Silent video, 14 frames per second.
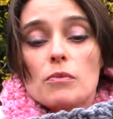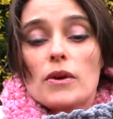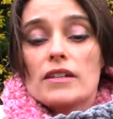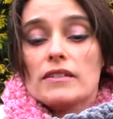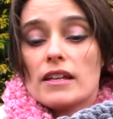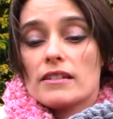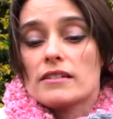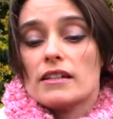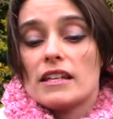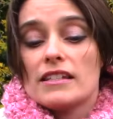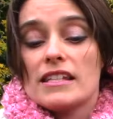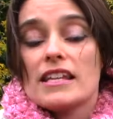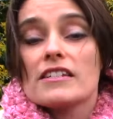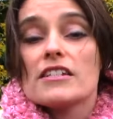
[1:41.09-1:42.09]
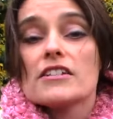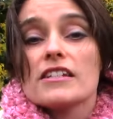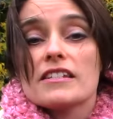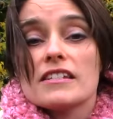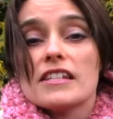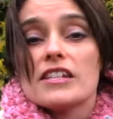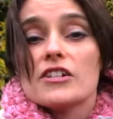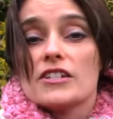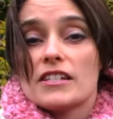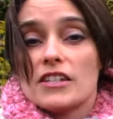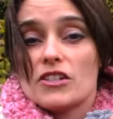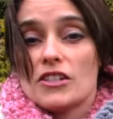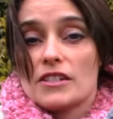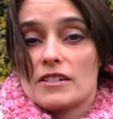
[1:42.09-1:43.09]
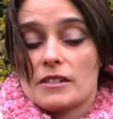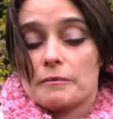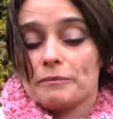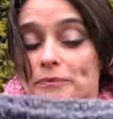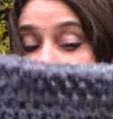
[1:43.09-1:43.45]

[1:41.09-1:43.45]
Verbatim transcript: one it's easier to see your stitches.